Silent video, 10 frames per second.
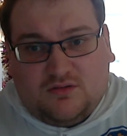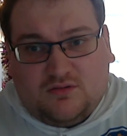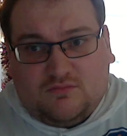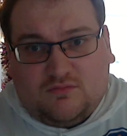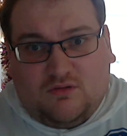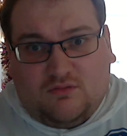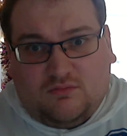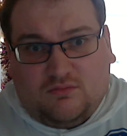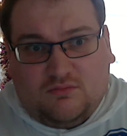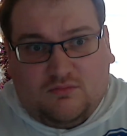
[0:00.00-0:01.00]
we'll
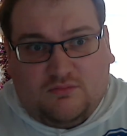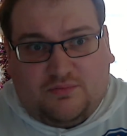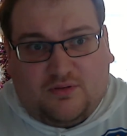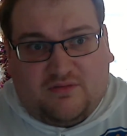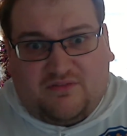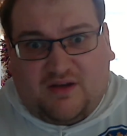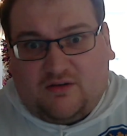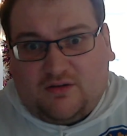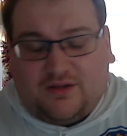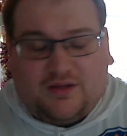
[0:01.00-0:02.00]
put a fan
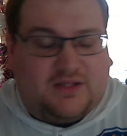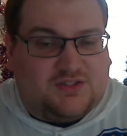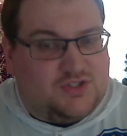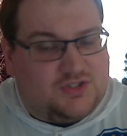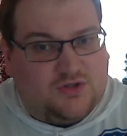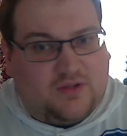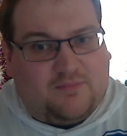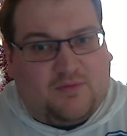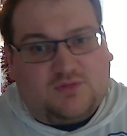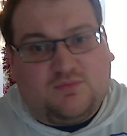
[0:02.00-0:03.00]
on it. It's just not
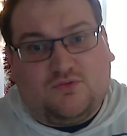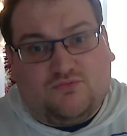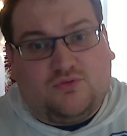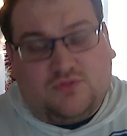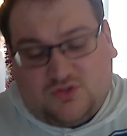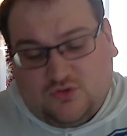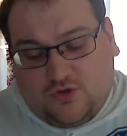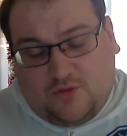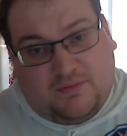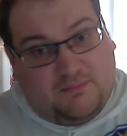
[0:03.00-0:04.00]
that possible. The rules do
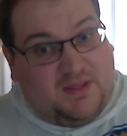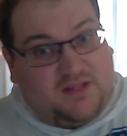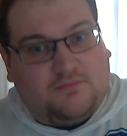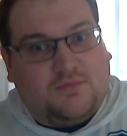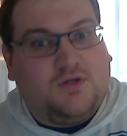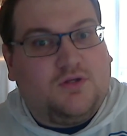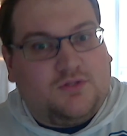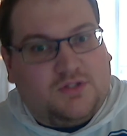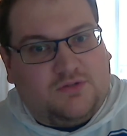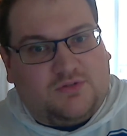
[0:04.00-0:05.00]
not permit them
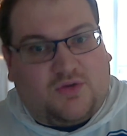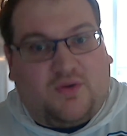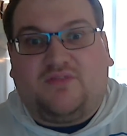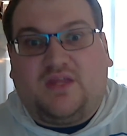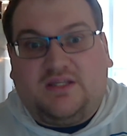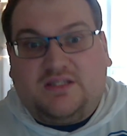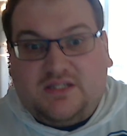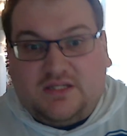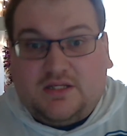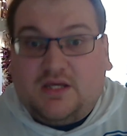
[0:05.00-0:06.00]
to do so. If they
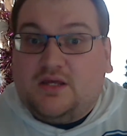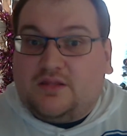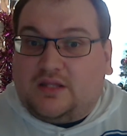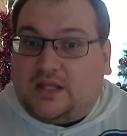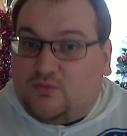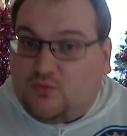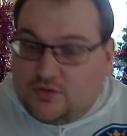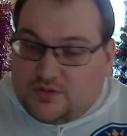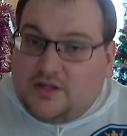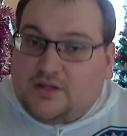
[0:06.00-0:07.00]
did, then they would.